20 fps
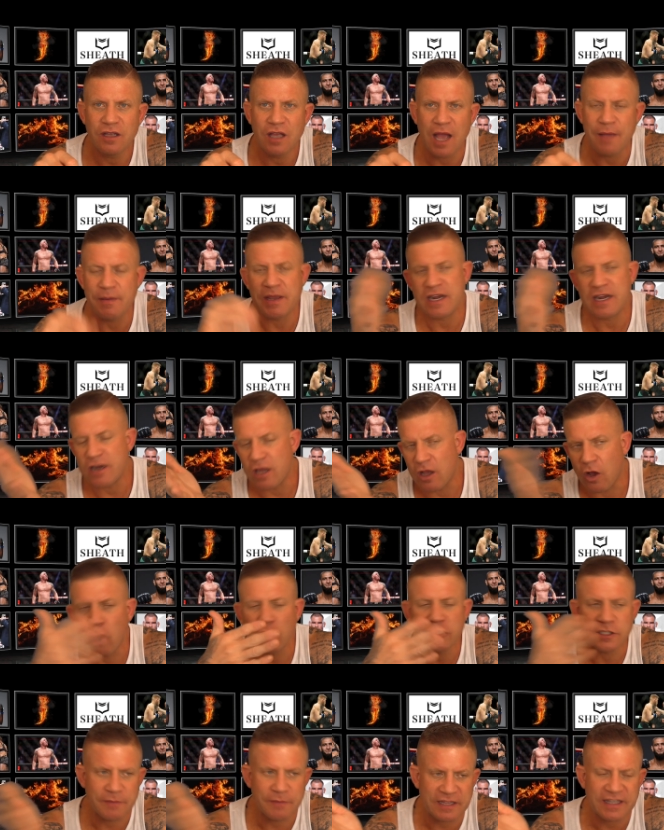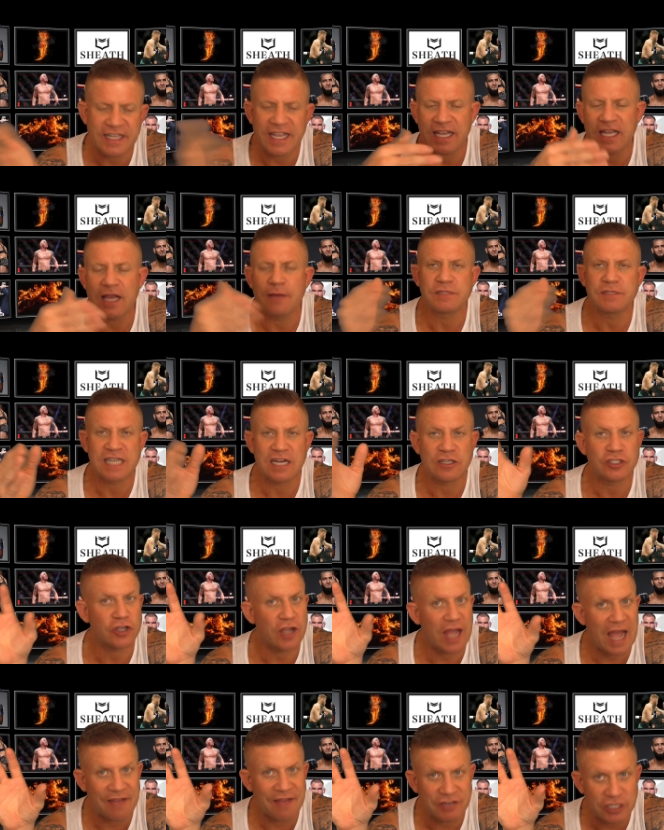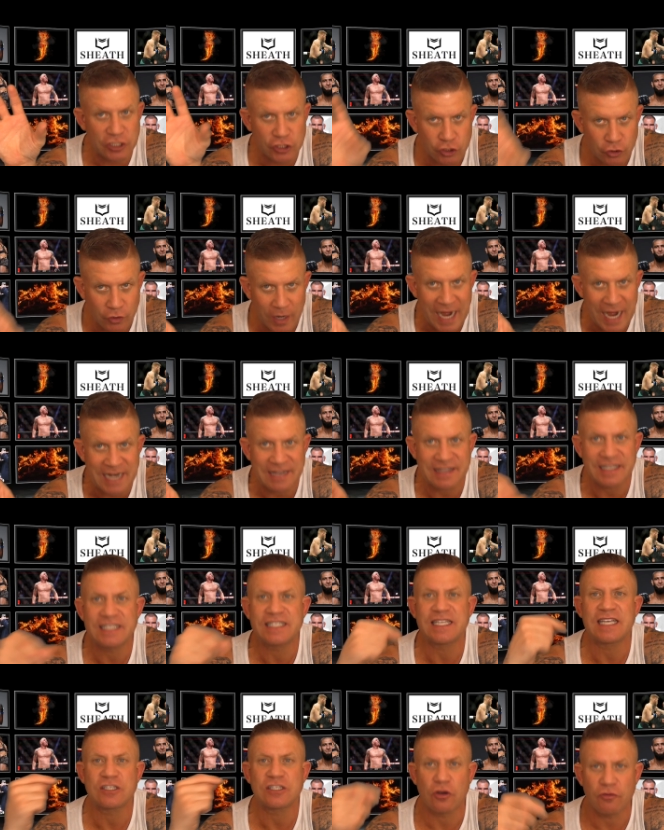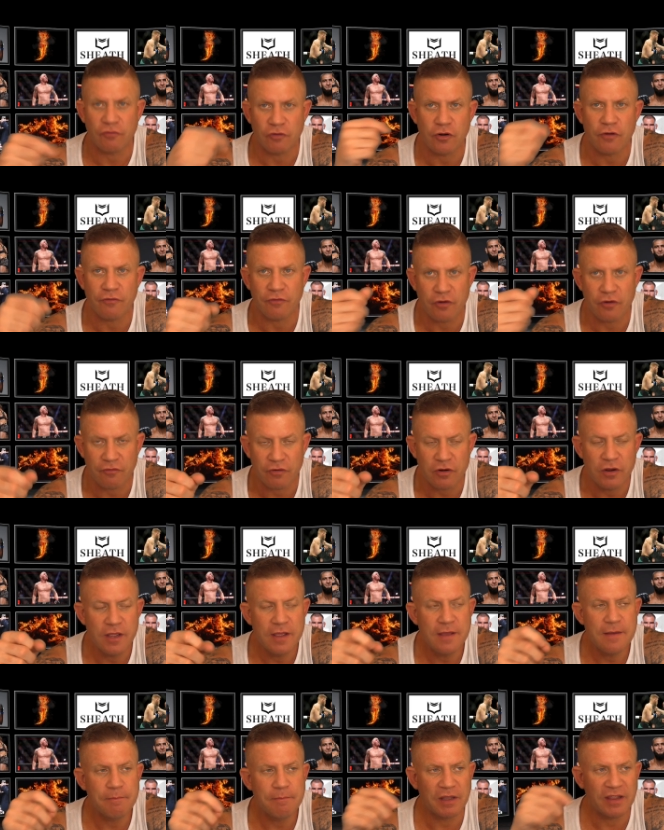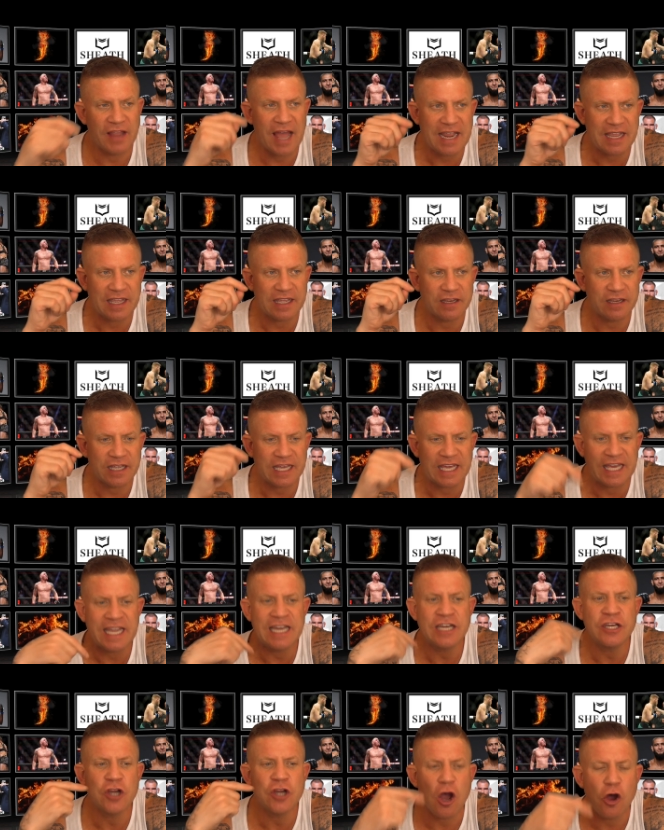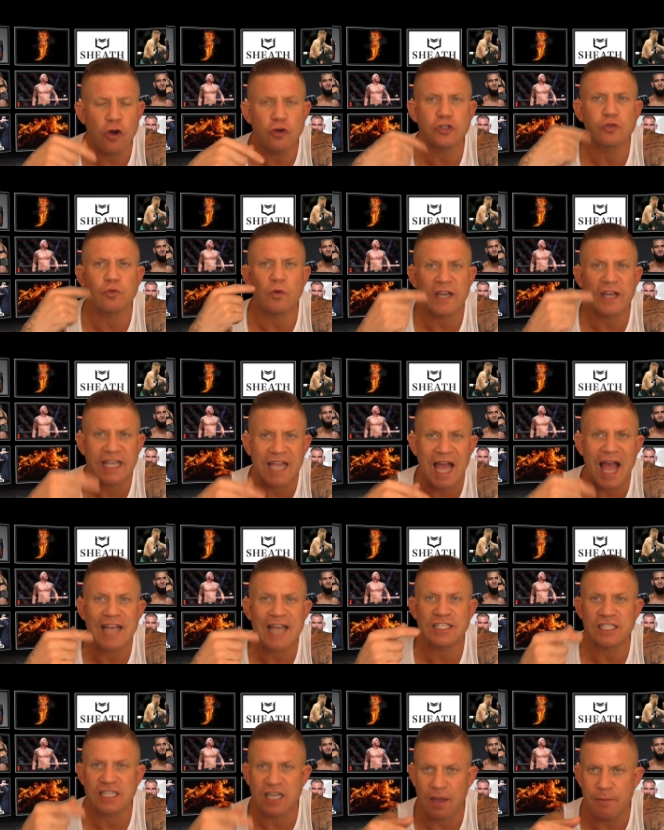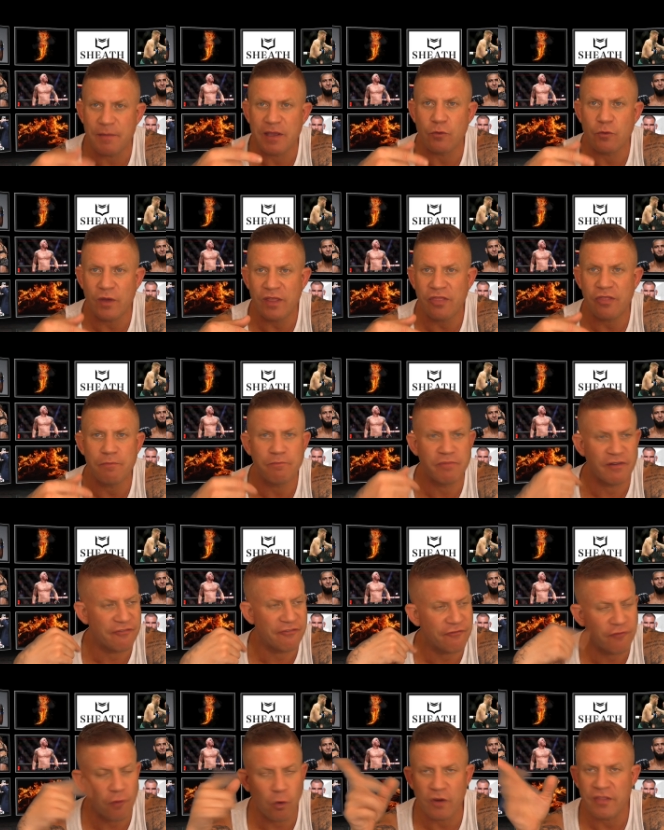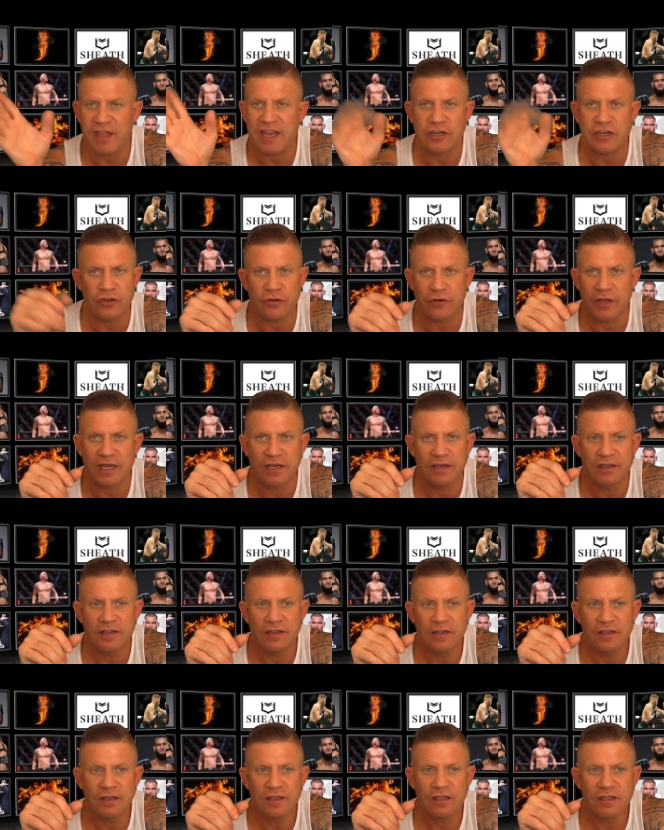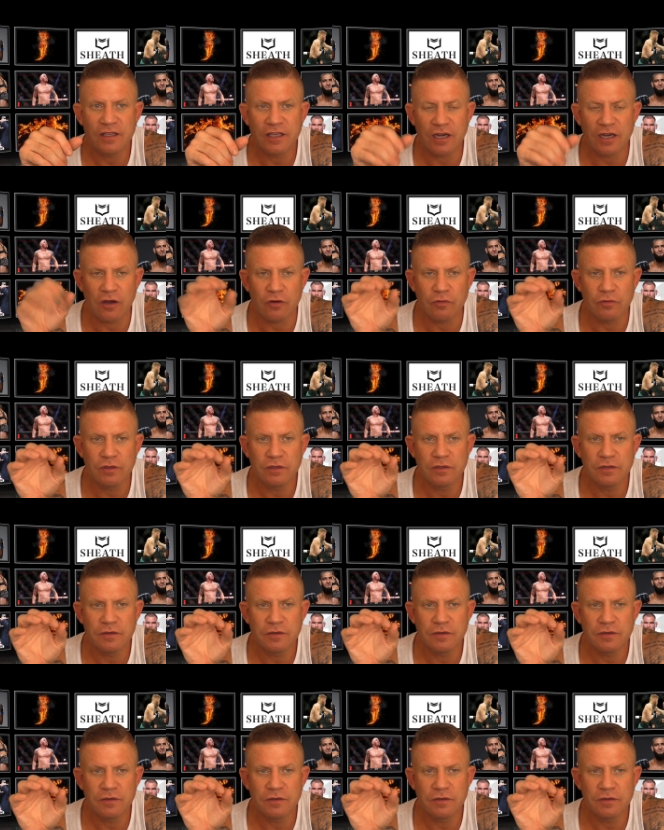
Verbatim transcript: I mean, ultimately, it comes down to having trained these things over and over and over. But like, he knows what a guy's coming with before they do it, you know?